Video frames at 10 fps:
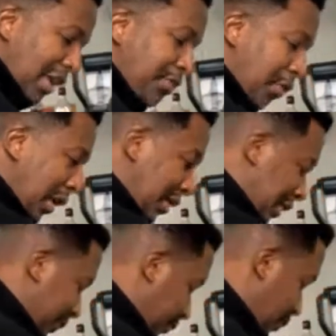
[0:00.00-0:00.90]
ending.
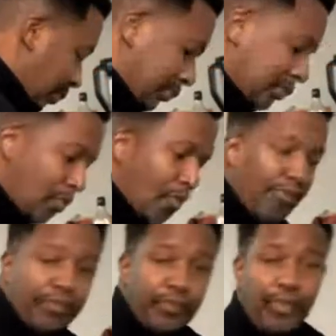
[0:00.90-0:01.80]

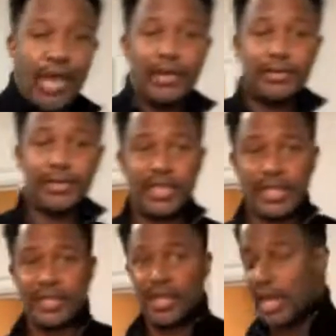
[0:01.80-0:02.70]
The
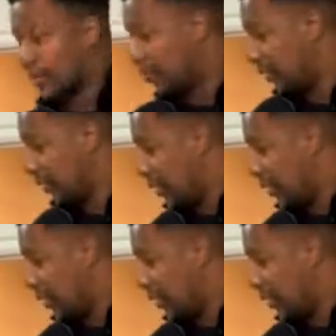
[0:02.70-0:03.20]
sexy gospel ending.